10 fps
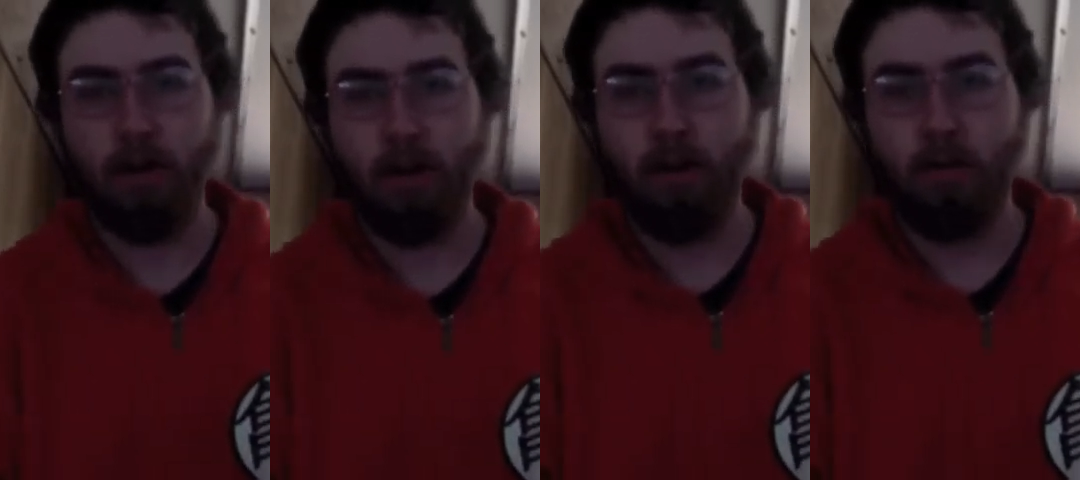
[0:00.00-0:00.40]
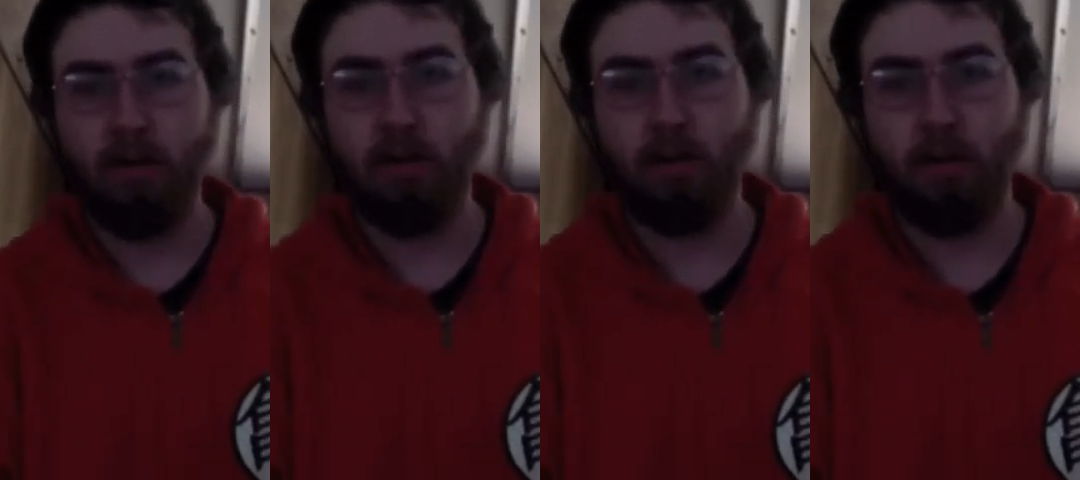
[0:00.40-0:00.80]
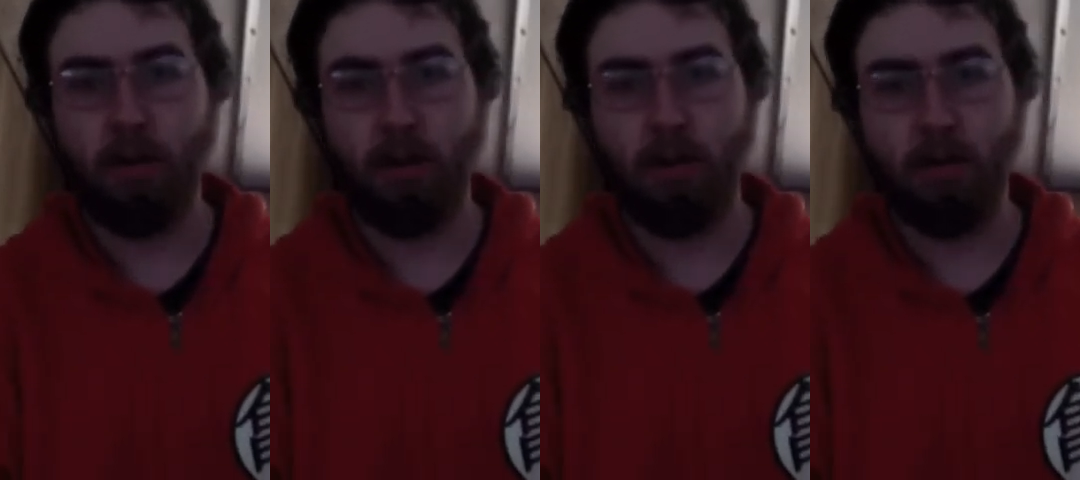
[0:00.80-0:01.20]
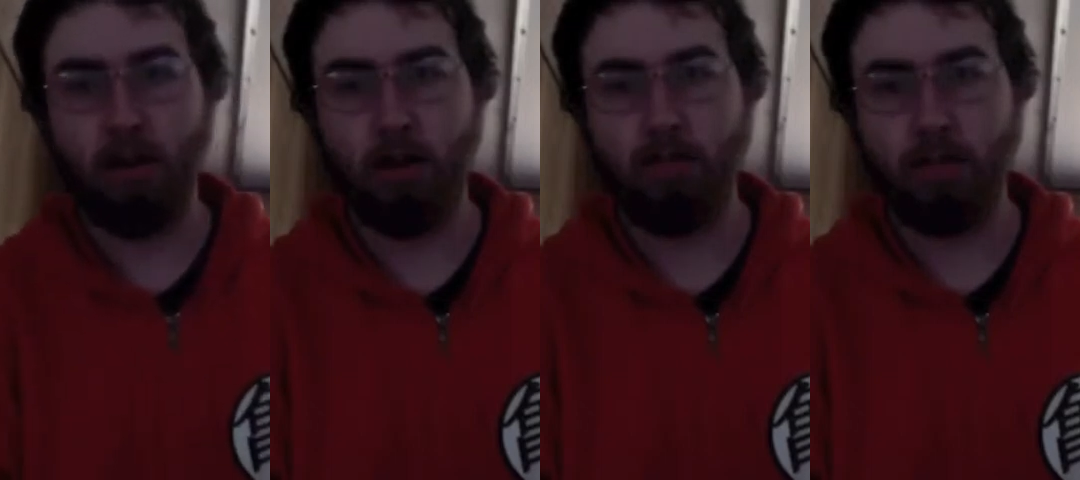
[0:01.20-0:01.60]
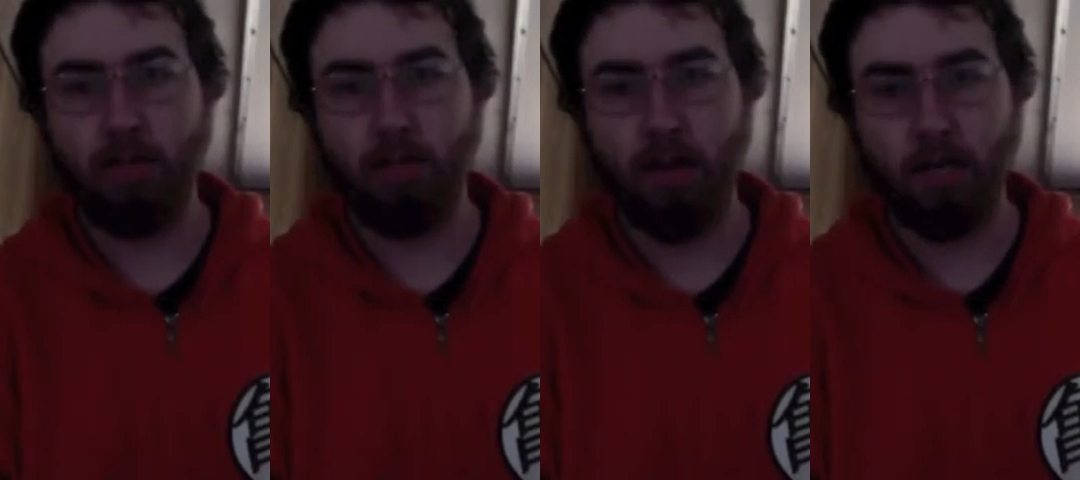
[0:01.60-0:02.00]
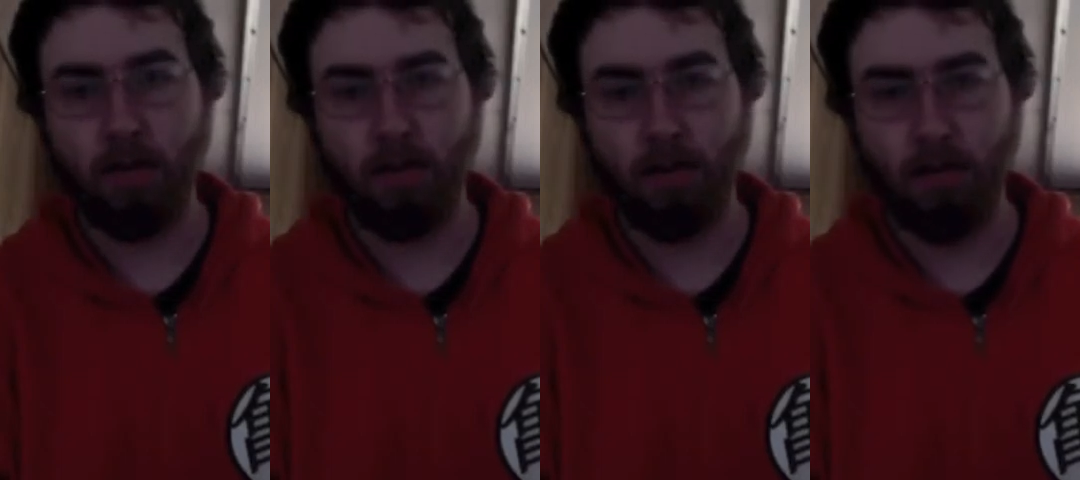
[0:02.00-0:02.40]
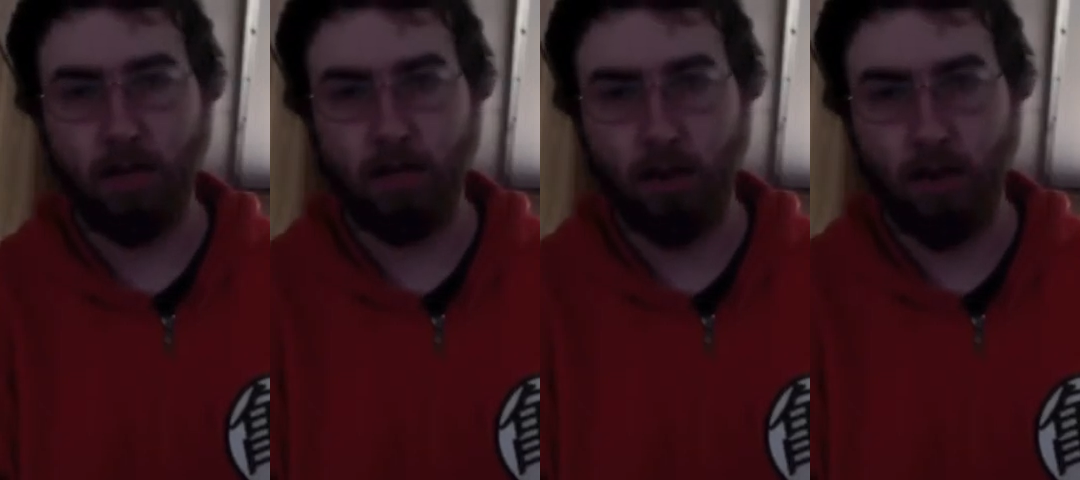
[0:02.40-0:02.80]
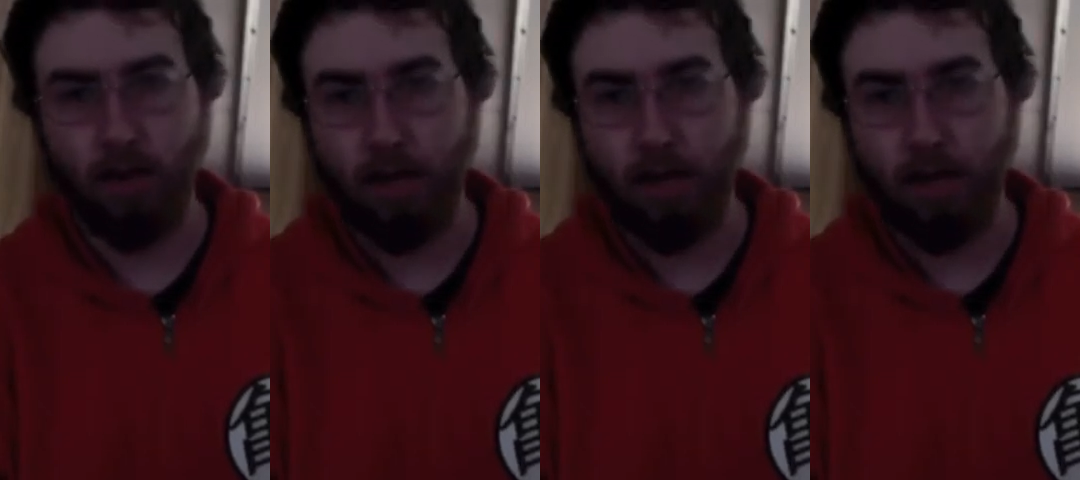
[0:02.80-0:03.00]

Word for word: he also apparently entered, and Boxing for and same as do I.